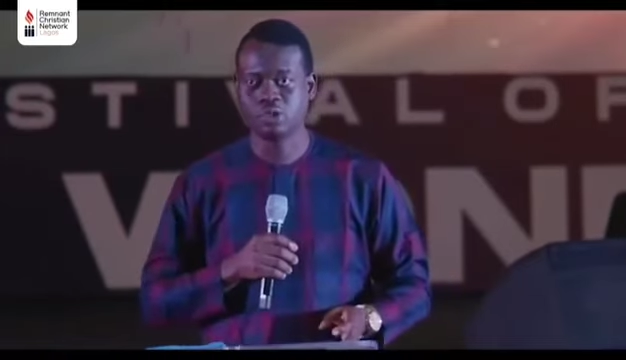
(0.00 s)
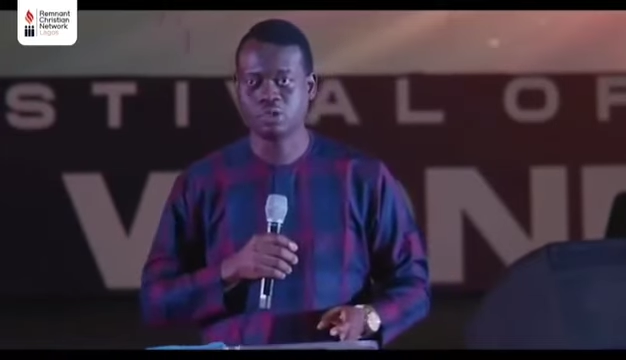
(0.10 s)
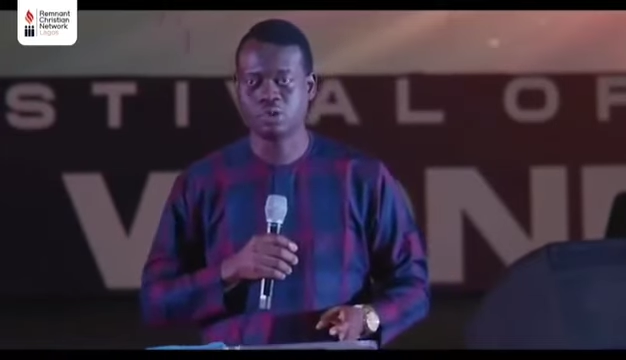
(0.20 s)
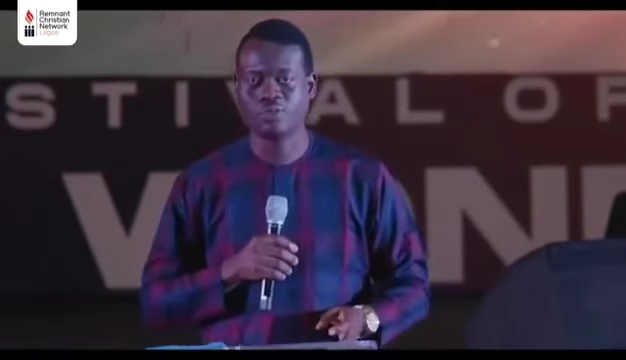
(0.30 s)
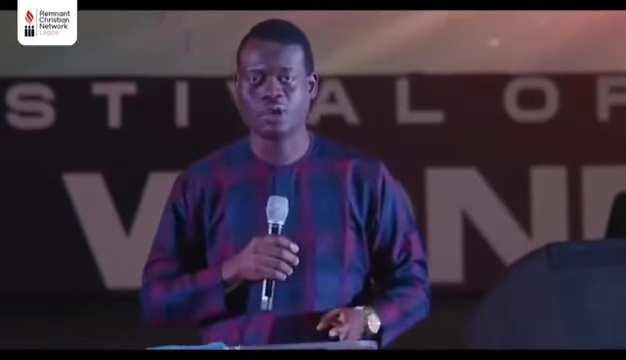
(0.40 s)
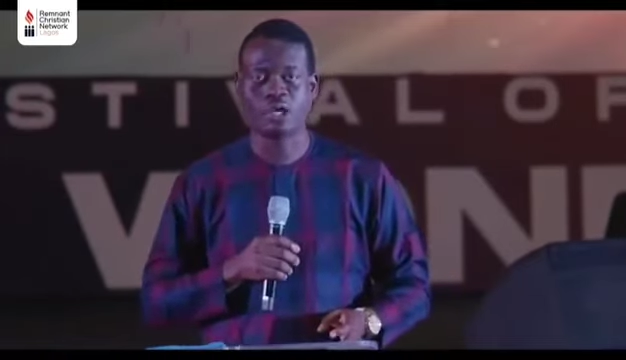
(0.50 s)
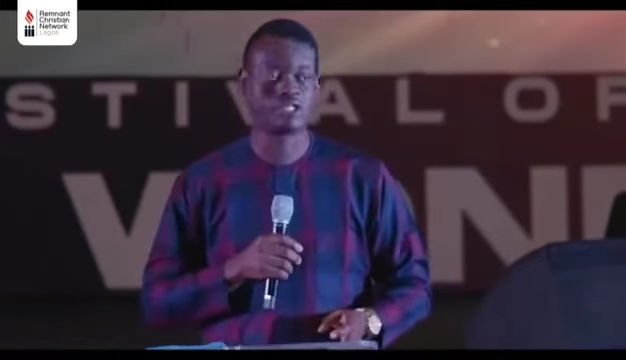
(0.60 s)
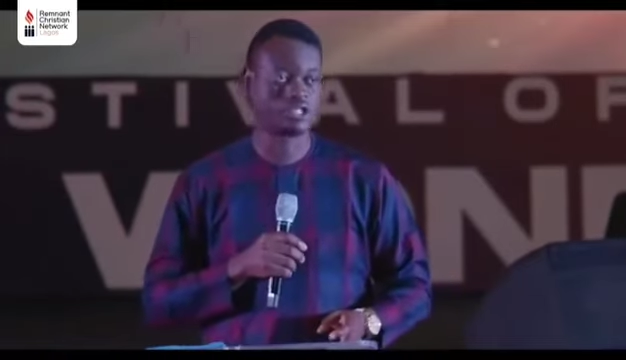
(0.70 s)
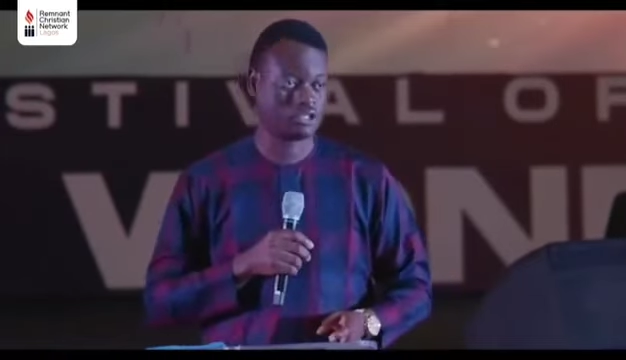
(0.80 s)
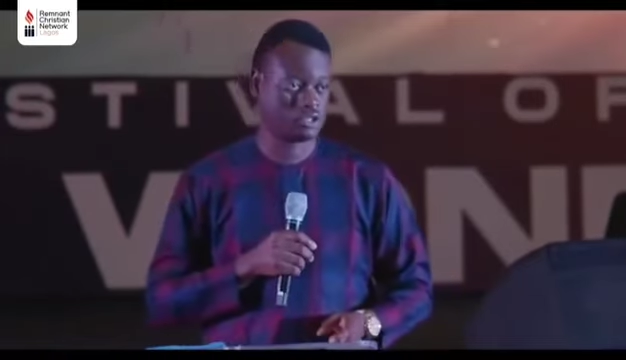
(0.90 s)
to have
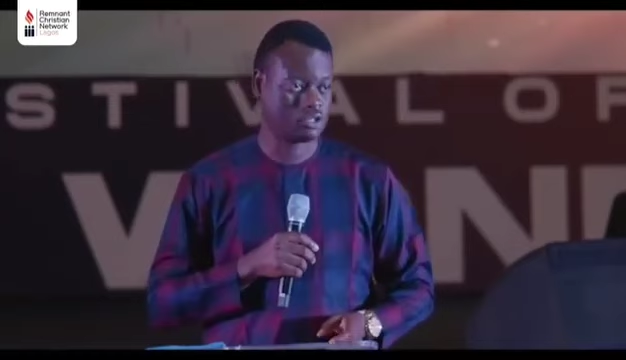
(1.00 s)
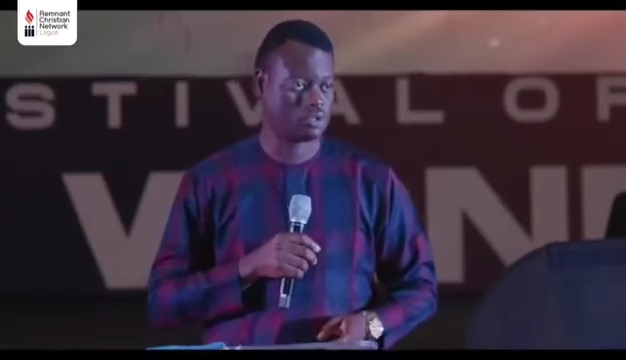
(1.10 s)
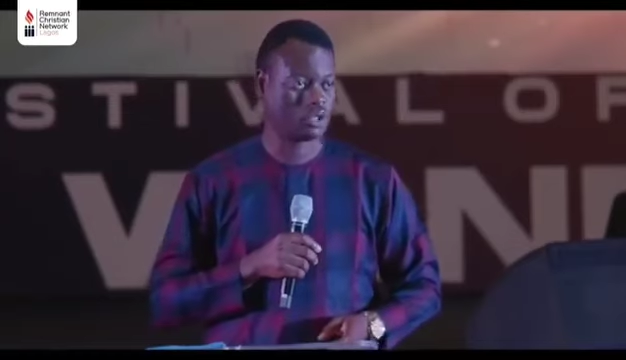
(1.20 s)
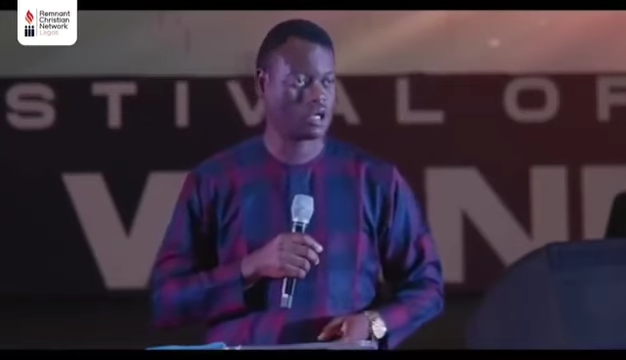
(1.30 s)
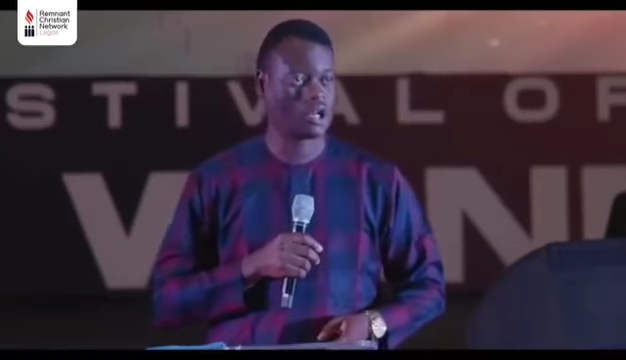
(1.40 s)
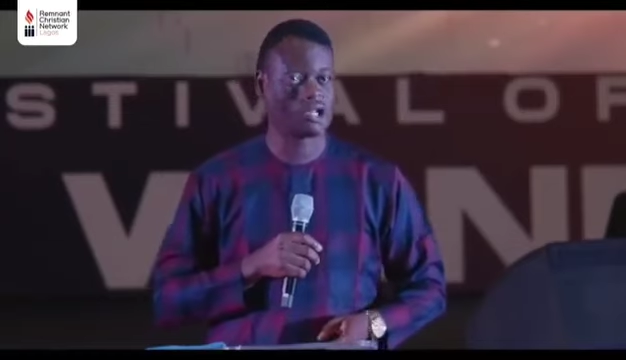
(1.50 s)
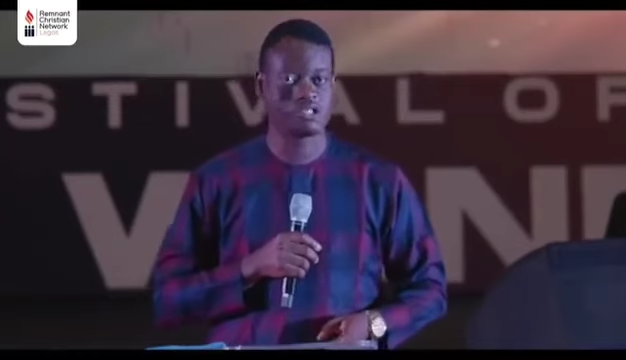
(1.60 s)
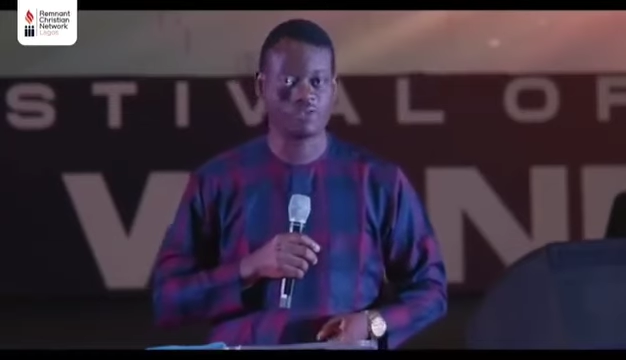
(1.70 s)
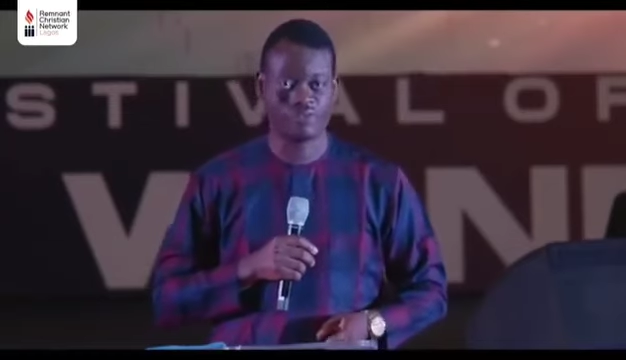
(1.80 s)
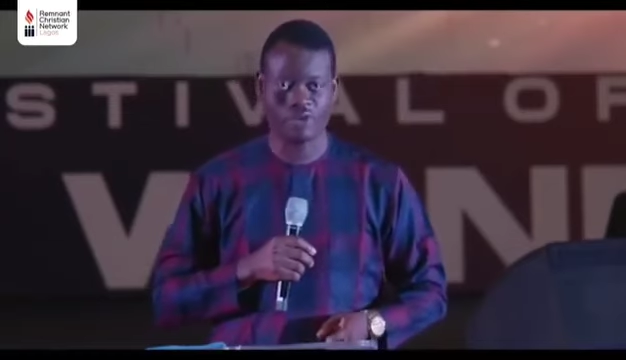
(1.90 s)
access to
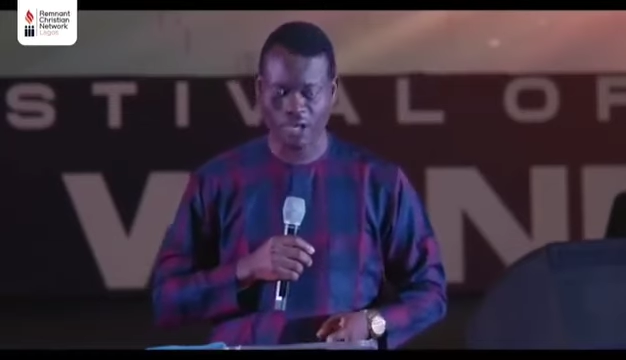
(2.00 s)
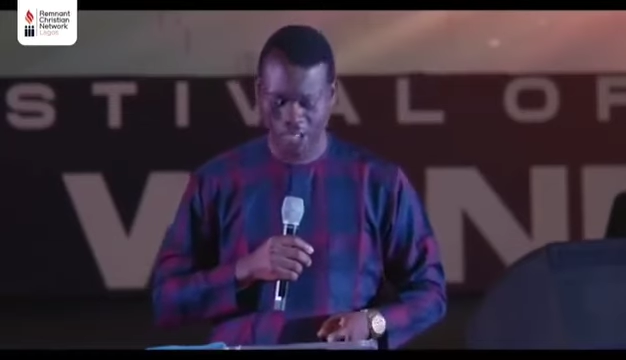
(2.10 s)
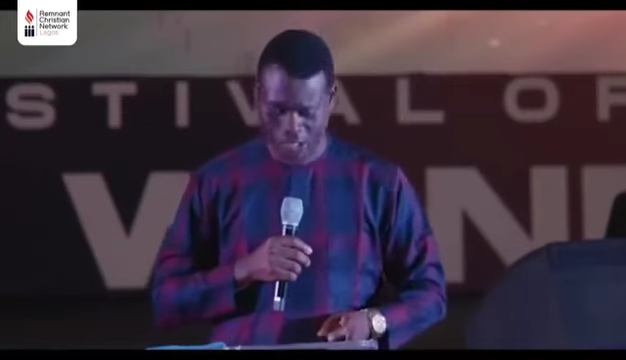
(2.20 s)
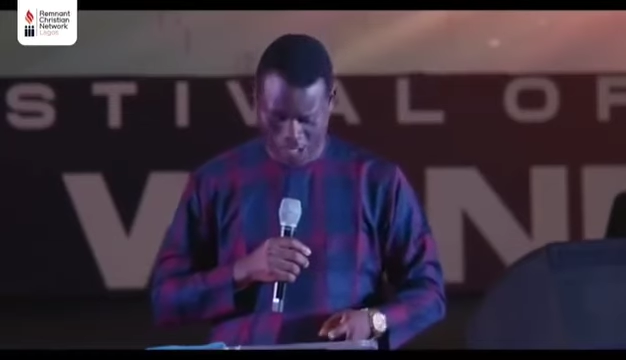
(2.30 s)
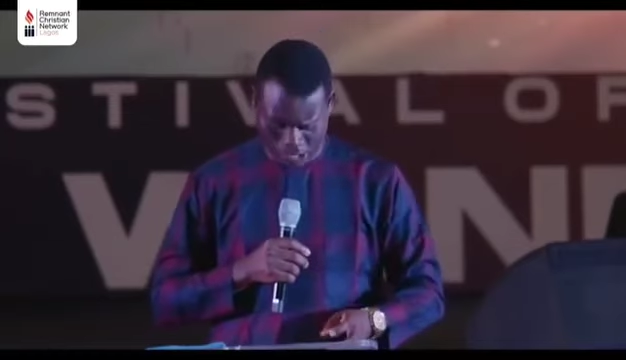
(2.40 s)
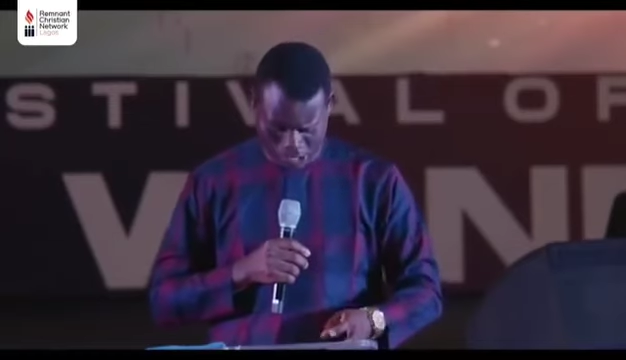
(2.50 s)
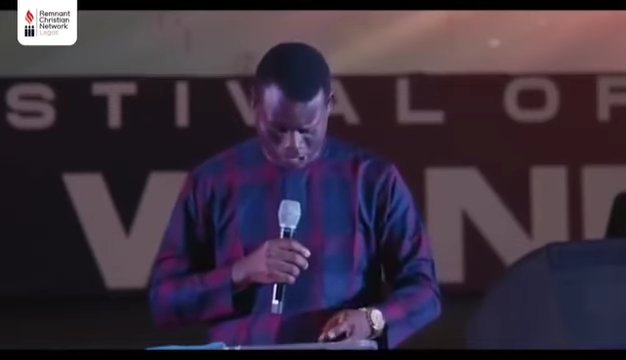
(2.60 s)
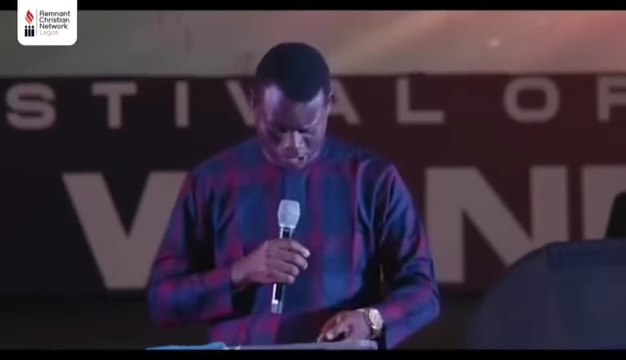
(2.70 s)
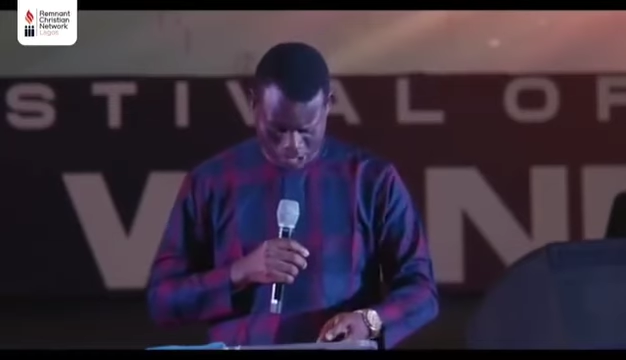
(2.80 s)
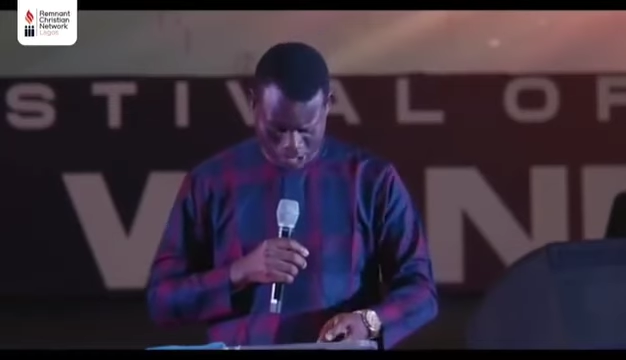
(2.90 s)
classified
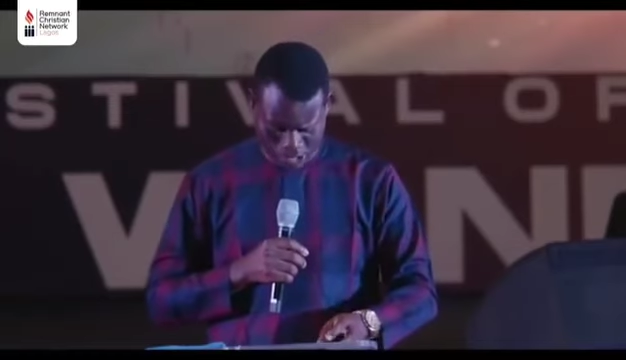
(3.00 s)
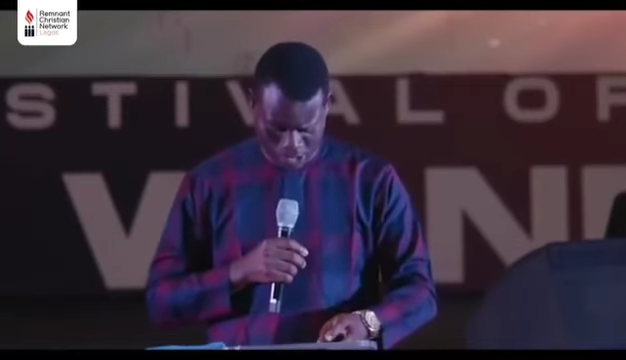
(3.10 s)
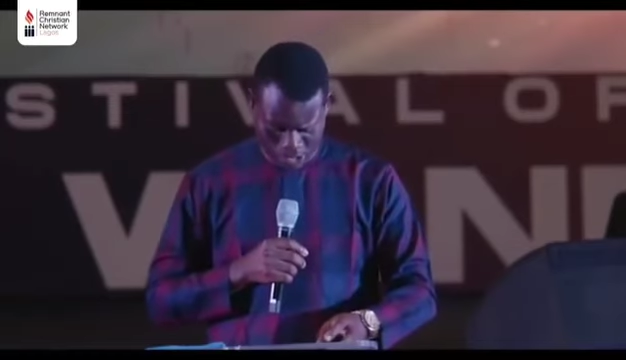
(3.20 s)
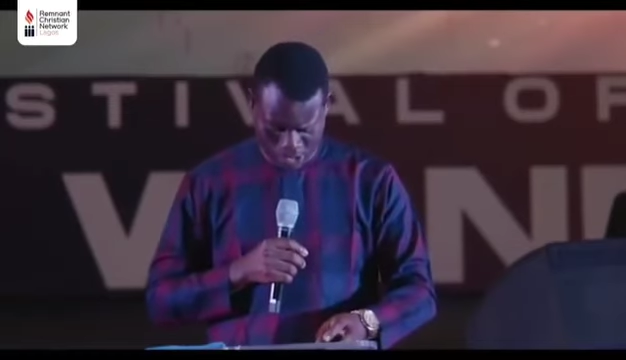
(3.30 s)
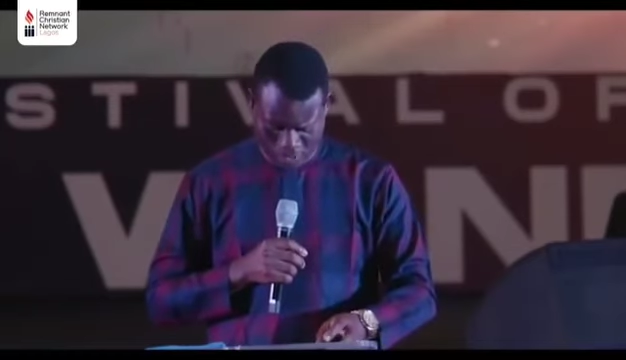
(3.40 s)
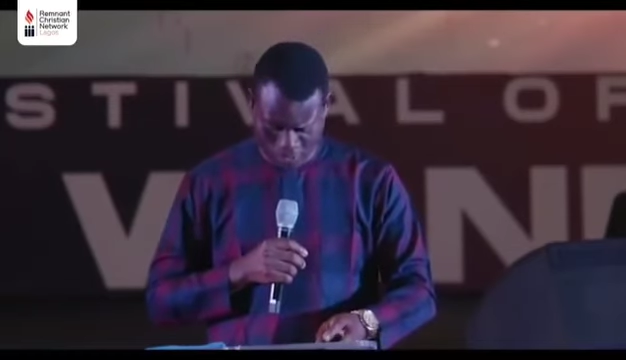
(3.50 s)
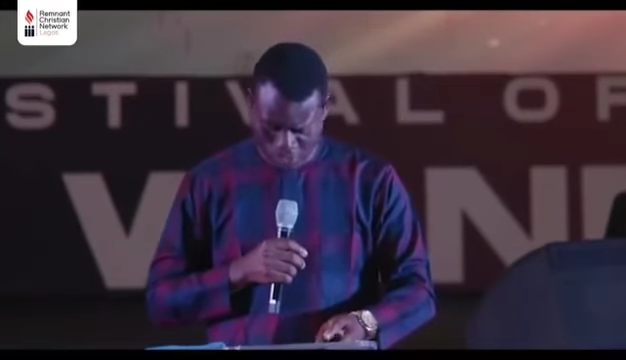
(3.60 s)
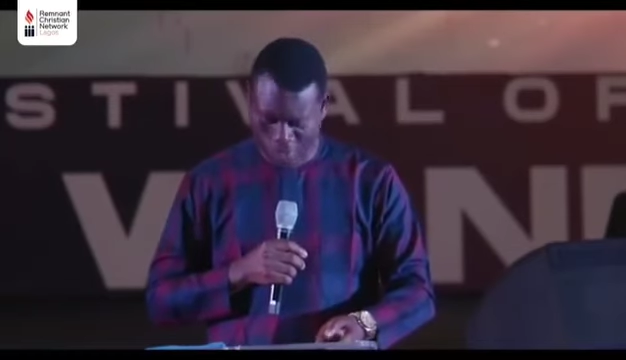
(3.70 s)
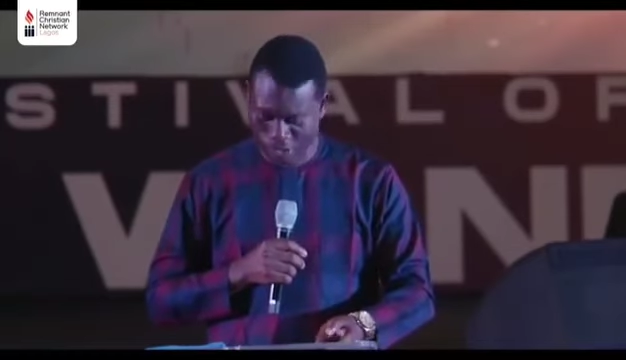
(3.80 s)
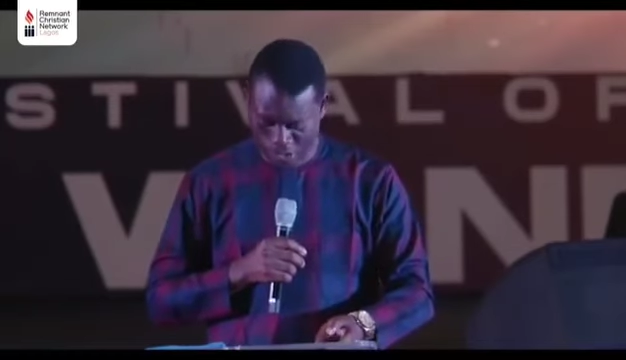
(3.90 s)

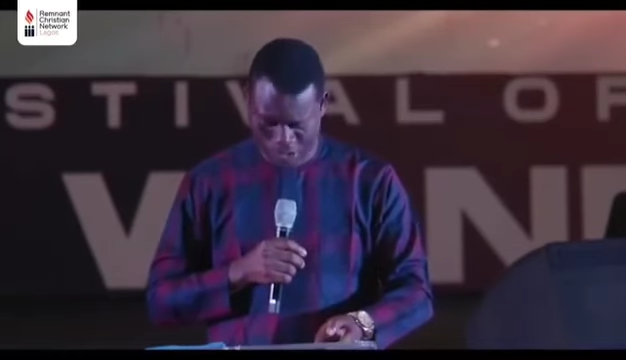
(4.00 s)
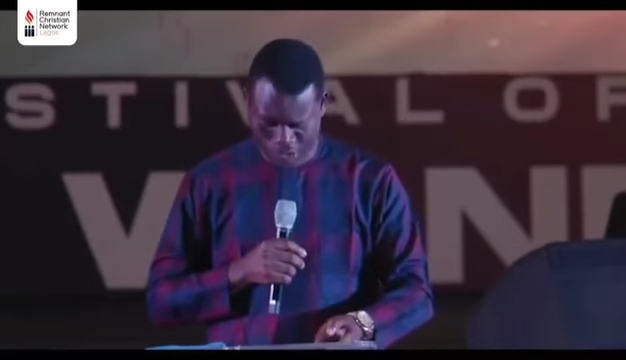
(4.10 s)
information.